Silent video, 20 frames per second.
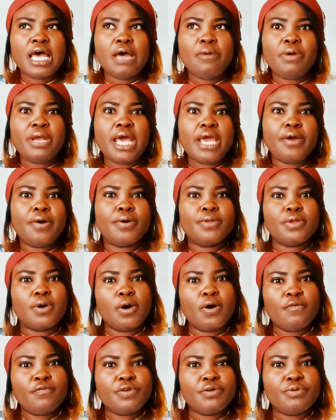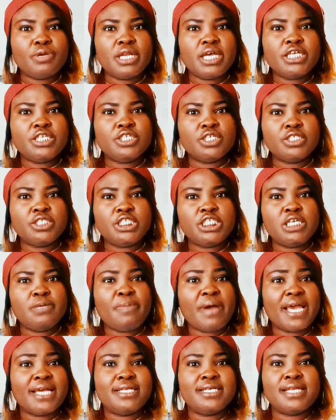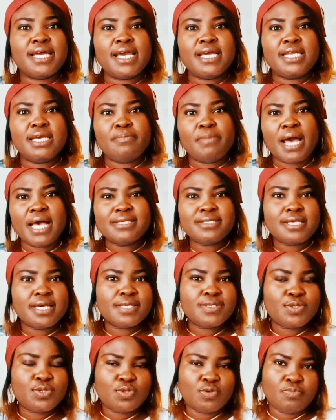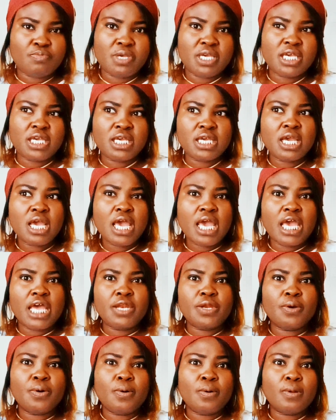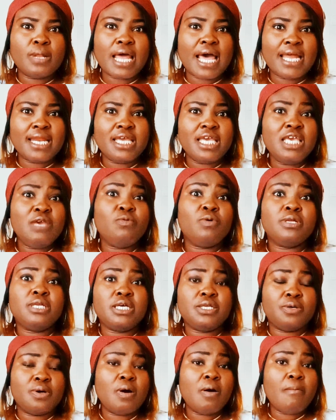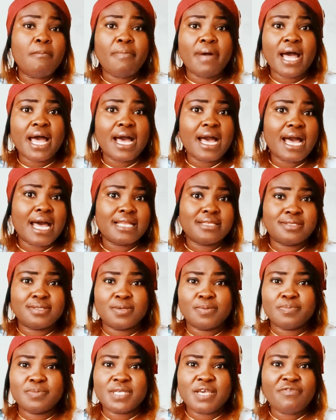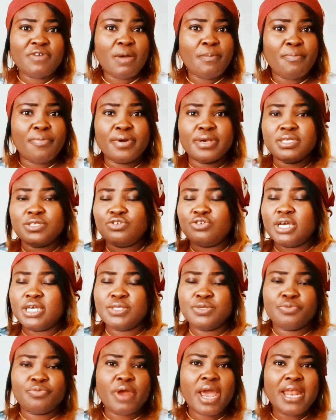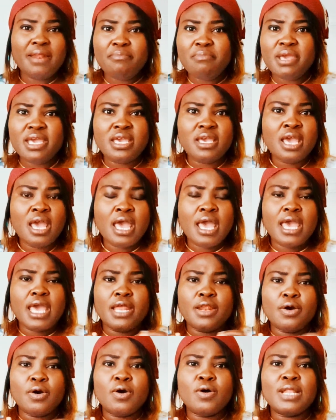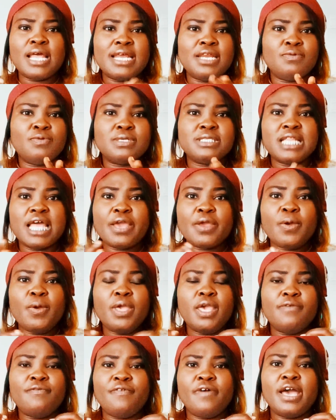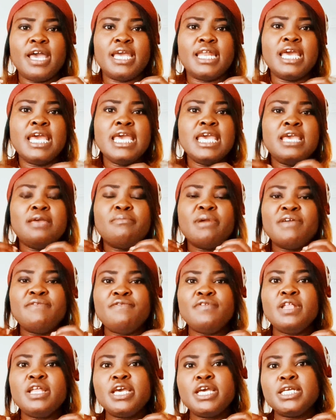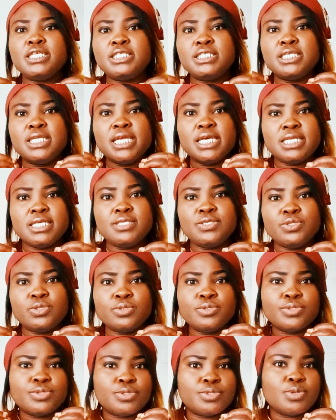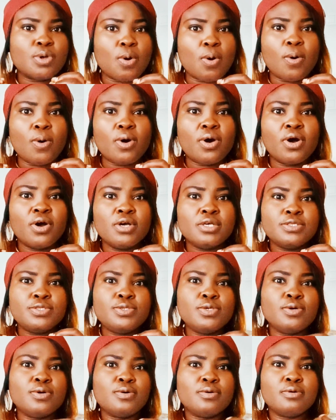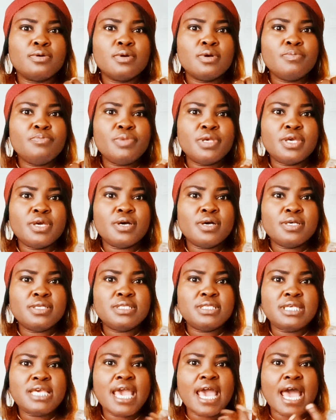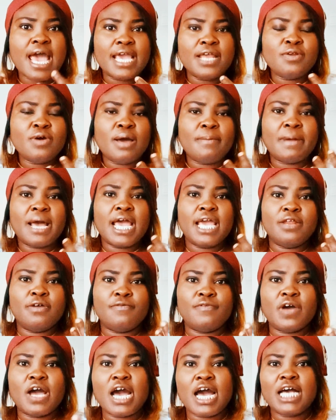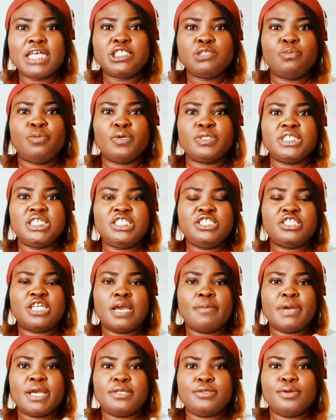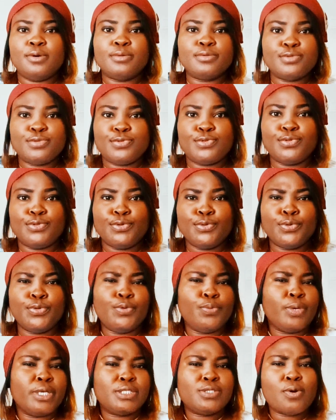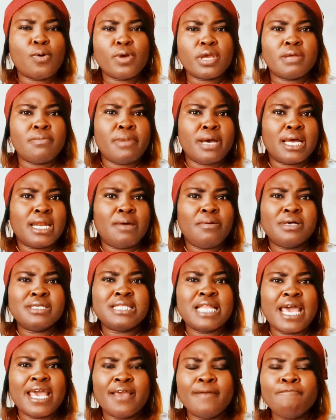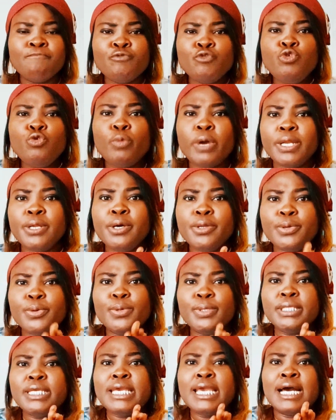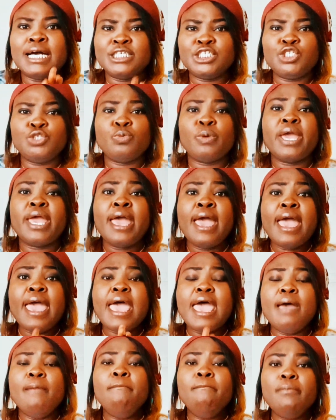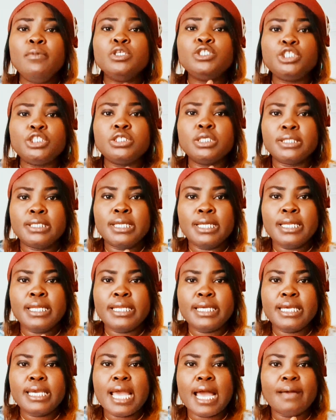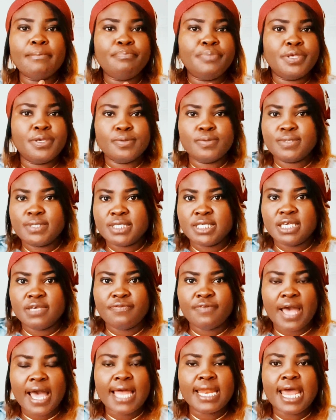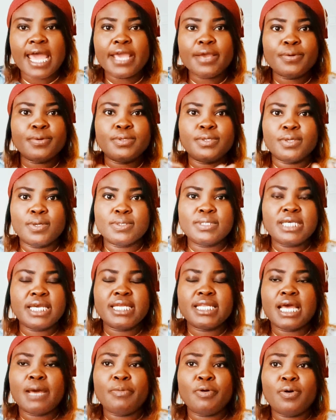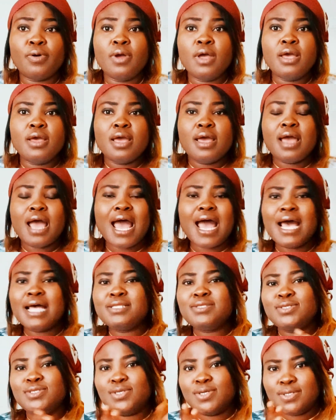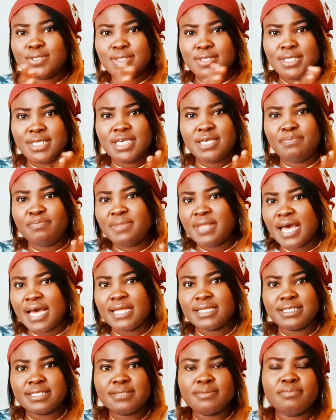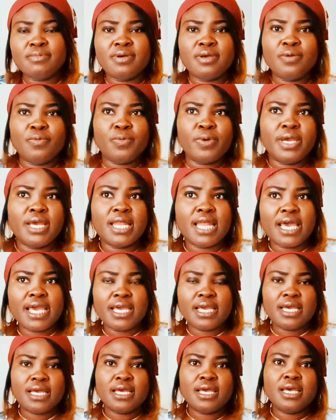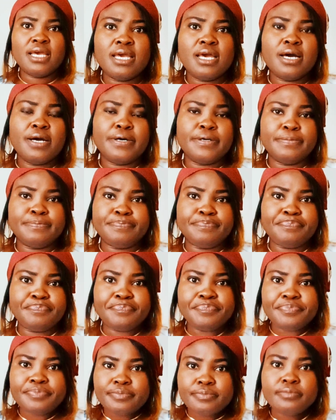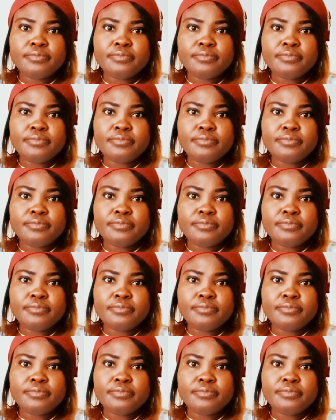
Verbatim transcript: And when I cut off the relationship, I denied him access to me and all. And he wanted to come back at some several points trying to bribe me and all. And it was like, okay, fine. In my village, ladies don't talk. So, because, yeah, I know I'm kind of harsh, but each time I talked to you, you were talking back. And I was like, you were not only harsh, you were emotionally abusive. And I could not take that. But I had to just keep that away, like... um.